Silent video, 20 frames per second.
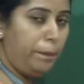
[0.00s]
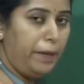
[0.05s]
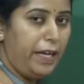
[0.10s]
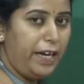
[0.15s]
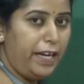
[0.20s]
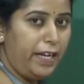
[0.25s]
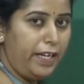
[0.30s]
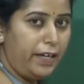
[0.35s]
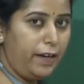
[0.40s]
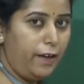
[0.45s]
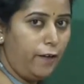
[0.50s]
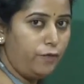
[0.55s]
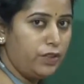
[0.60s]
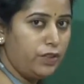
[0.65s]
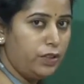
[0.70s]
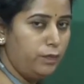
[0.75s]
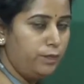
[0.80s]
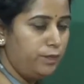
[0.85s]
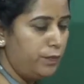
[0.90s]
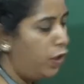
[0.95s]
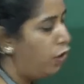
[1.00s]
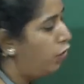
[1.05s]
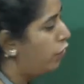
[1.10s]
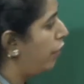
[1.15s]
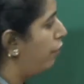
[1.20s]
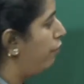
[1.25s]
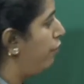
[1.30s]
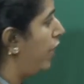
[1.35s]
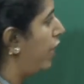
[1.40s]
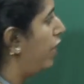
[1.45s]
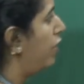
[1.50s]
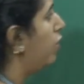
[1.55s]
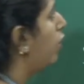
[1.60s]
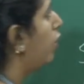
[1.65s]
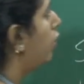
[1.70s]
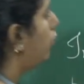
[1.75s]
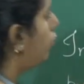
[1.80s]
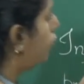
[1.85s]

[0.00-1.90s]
the paragraphs? Okay, fine.